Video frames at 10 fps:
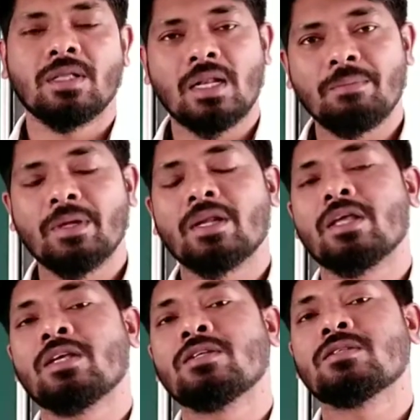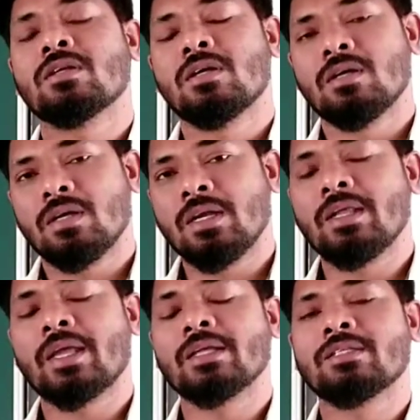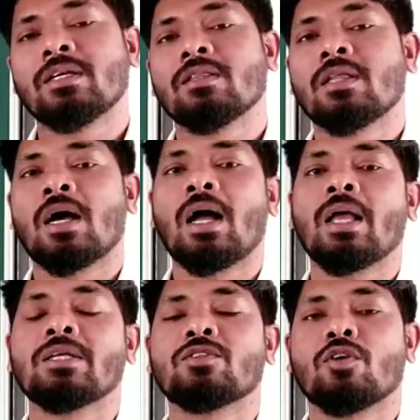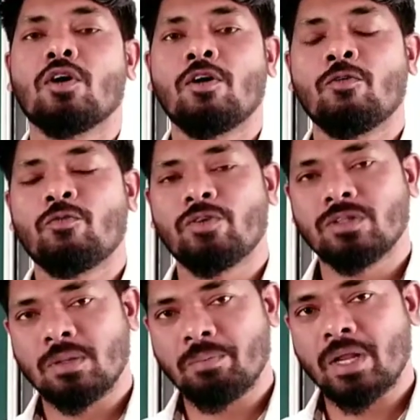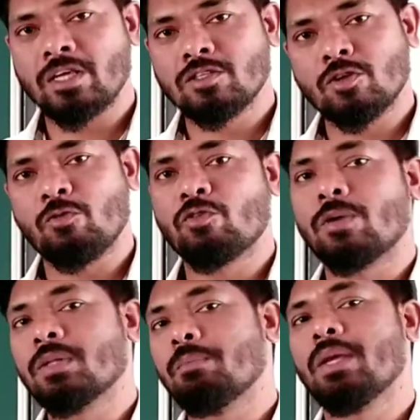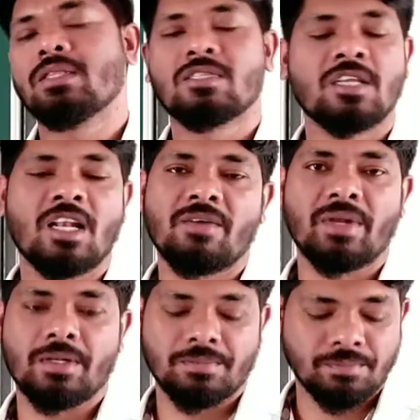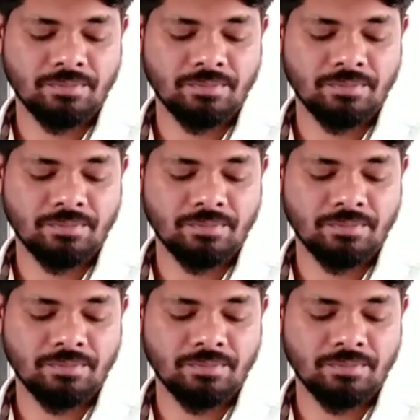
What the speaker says: The number is indicating the height of the place from the mean sea level.